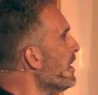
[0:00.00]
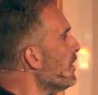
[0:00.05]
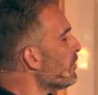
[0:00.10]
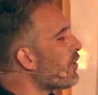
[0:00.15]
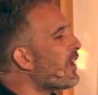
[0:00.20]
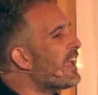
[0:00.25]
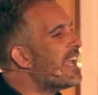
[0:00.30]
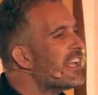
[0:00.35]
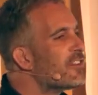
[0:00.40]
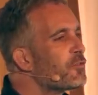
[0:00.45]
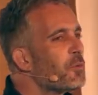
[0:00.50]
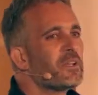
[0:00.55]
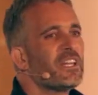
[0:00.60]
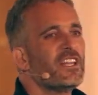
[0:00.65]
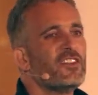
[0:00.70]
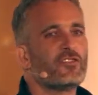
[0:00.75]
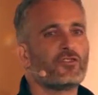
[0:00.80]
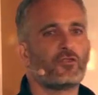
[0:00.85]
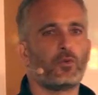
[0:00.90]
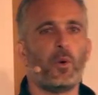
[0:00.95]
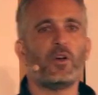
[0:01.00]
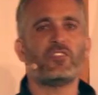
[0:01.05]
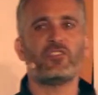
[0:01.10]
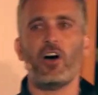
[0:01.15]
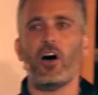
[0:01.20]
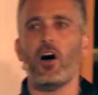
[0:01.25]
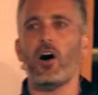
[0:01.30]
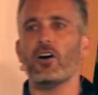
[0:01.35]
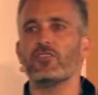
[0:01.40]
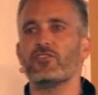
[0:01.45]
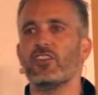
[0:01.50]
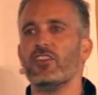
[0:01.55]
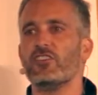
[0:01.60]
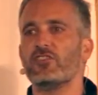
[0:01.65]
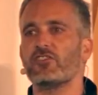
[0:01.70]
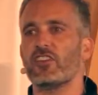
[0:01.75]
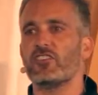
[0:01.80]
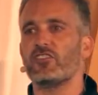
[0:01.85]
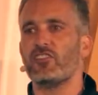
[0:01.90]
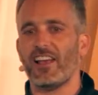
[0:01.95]
So here's what these Twitter
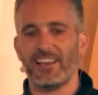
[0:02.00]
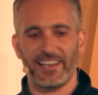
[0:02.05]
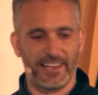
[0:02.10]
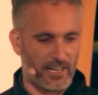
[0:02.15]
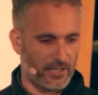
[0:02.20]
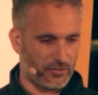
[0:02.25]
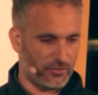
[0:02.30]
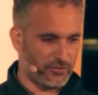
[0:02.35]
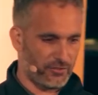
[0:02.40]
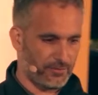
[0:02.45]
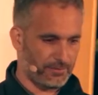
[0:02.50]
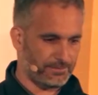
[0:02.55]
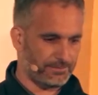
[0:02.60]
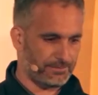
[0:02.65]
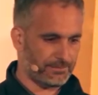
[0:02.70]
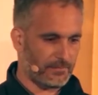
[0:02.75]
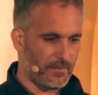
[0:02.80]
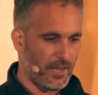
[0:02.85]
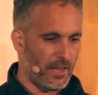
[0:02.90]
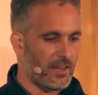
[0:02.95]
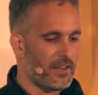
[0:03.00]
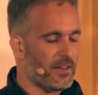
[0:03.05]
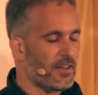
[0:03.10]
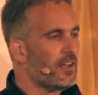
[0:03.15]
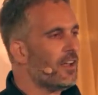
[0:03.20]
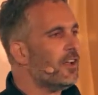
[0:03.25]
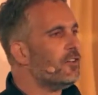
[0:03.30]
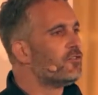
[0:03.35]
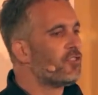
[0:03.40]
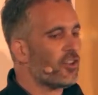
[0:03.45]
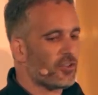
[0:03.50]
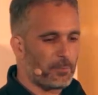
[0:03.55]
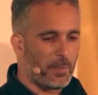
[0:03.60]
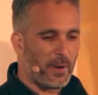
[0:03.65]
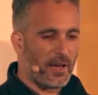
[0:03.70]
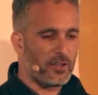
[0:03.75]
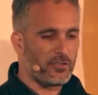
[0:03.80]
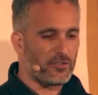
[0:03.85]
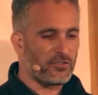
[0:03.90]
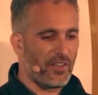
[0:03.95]
artists are telling us. Just
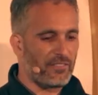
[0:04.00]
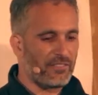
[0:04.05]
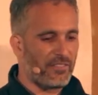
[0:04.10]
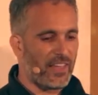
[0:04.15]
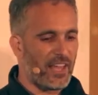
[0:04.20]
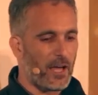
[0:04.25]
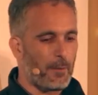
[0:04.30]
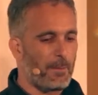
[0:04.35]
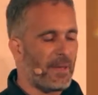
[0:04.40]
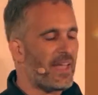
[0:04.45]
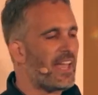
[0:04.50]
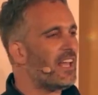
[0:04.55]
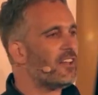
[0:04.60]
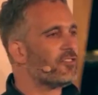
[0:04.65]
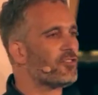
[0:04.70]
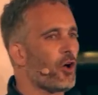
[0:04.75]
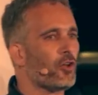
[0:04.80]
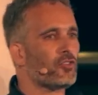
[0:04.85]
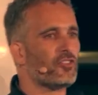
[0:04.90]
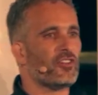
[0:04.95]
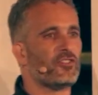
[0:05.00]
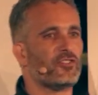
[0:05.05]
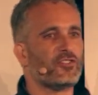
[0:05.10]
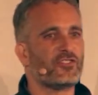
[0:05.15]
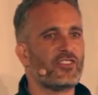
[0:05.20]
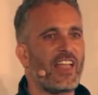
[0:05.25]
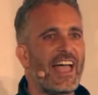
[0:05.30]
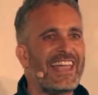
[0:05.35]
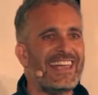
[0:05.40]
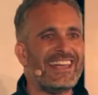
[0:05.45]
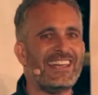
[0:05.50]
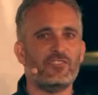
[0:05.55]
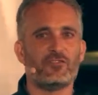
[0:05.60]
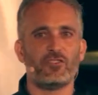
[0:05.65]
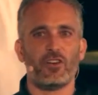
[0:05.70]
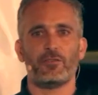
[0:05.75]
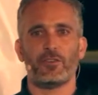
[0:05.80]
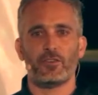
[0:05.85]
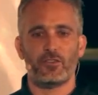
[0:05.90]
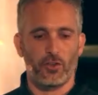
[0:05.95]
because something appears on the
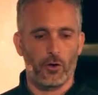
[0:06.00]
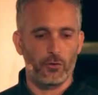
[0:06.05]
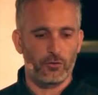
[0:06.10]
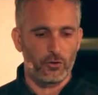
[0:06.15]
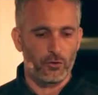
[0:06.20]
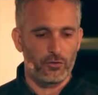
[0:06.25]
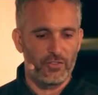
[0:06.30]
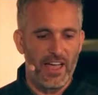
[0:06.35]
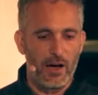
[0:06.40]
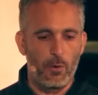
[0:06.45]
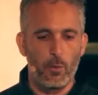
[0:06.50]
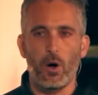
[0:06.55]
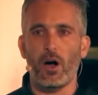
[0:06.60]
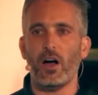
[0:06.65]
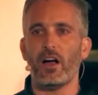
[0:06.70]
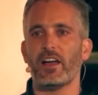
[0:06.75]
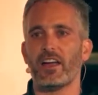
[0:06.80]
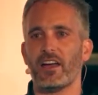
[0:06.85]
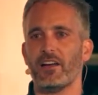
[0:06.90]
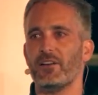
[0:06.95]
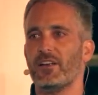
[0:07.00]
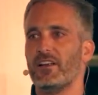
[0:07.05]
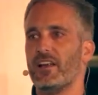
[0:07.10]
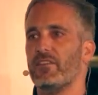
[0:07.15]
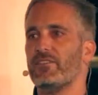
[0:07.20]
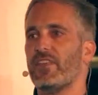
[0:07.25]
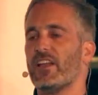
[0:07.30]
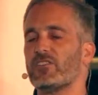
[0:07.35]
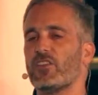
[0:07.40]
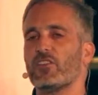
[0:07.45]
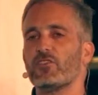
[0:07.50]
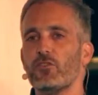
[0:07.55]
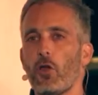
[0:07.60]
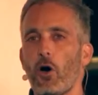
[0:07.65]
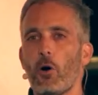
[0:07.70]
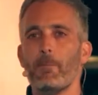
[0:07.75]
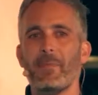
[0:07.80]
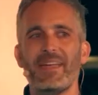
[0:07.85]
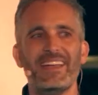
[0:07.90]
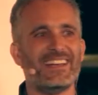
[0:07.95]
stage of a social network, that does
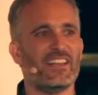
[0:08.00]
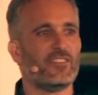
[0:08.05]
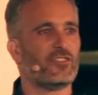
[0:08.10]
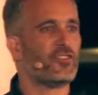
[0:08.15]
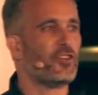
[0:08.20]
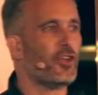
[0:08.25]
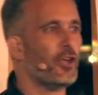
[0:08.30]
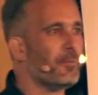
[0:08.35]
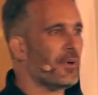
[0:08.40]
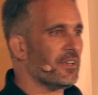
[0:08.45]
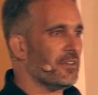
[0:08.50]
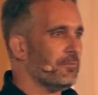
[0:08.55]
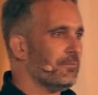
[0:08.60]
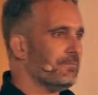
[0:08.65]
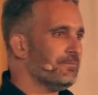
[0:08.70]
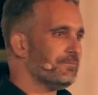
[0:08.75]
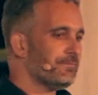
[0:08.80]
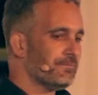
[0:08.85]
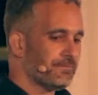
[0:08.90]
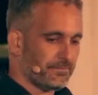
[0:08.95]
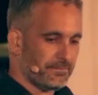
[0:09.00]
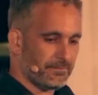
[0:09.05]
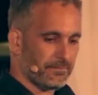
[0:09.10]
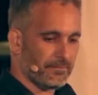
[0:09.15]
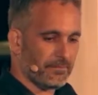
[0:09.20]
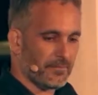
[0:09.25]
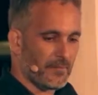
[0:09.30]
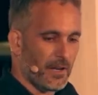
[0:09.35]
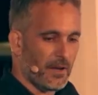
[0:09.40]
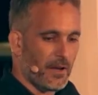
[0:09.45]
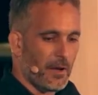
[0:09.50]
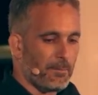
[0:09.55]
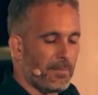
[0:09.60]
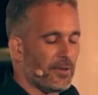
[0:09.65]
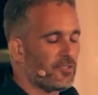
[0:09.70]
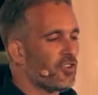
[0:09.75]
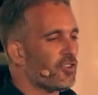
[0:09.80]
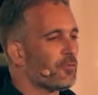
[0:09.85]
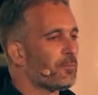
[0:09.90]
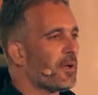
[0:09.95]
not mean it's human.
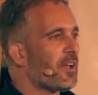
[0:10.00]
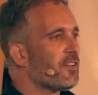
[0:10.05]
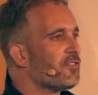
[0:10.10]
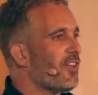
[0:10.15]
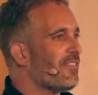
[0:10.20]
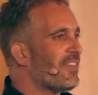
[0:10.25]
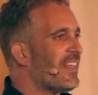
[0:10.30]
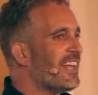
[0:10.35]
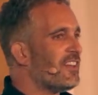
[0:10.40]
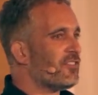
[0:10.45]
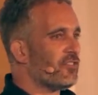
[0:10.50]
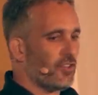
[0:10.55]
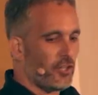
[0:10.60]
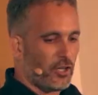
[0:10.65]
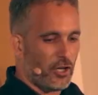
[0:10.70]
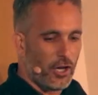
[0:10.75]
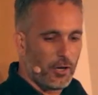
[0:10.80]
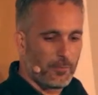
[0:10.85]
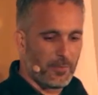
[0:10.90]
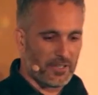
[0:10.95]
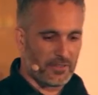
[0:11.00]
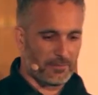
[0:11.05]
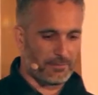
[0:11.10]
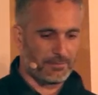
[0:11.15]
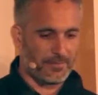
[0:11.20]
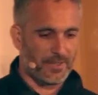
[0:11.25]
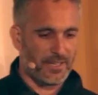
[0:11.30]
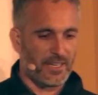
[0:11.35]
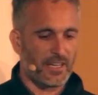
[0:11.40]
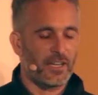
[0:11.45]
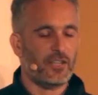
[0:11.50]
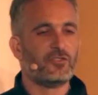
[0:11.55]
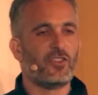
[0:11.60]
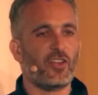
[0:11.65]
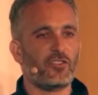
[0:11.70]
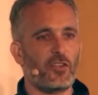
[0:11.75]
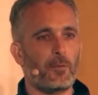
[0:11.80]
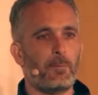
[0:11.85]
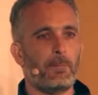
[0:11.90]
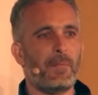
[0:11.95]
But just because something isn't human
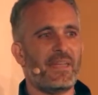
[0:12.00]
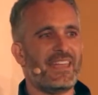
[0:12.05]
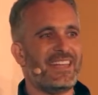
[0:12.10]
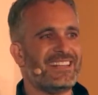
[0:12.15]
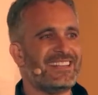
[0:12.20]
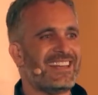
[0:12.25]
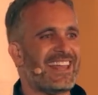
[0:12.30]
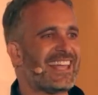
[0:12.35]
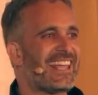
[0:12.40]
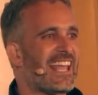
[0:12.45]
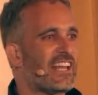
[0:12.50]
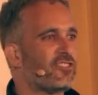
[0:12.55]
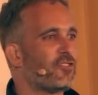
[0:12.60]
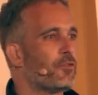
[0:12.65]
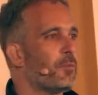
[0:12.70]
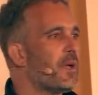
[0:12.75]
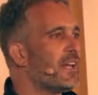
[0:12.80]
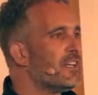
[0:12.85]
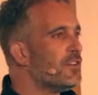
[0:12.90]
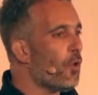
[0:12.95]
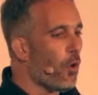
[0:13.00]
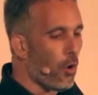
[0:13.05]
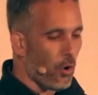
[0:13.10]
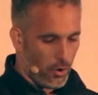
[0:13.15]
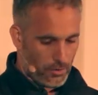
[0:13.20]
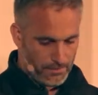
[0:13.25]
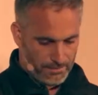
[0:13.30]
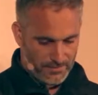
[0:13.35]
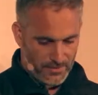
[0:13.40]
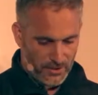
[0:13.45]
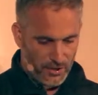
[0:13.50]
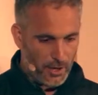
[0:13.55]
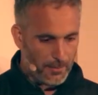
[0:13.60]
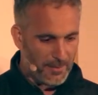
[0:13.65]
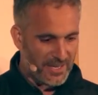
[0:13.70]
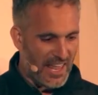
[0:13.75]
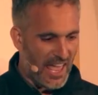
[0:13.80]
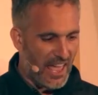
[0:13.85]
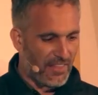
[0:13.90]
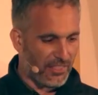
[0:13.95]
doesn't mean it gets to ignore
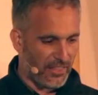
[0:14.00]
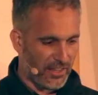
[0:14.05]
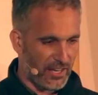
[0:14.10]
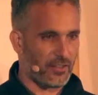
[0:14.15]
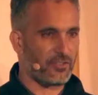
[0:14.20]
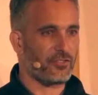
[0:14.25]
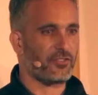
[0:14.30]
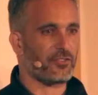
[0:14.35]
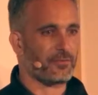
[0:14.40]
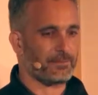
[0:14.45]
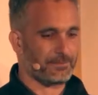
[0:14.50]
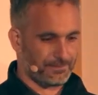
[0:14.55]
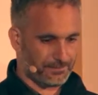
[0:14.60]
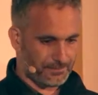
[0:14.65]
human ethics.